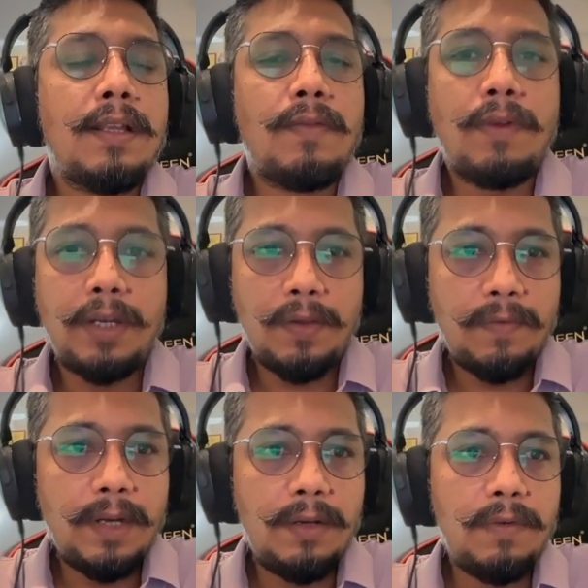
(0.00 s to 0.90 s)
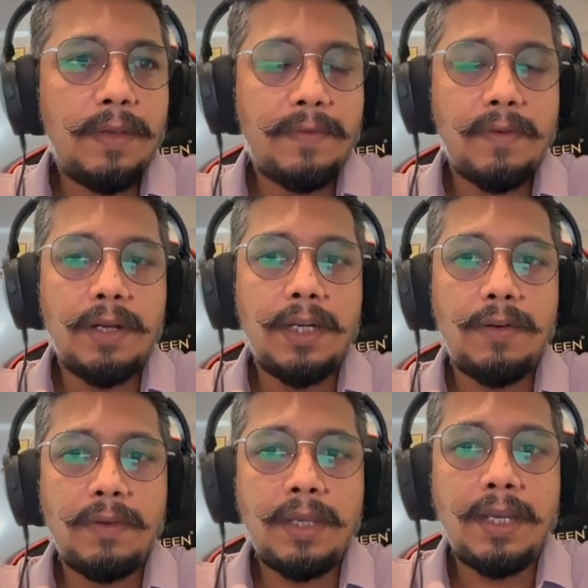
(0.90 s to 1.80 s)
What you will do if you wanted
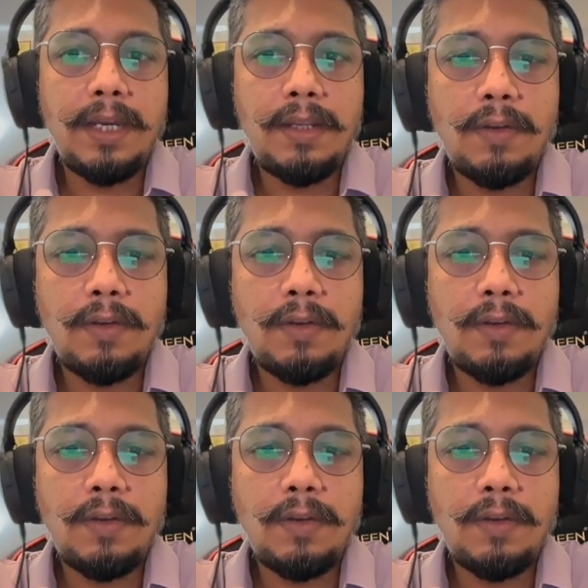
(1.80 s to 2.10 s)
to create the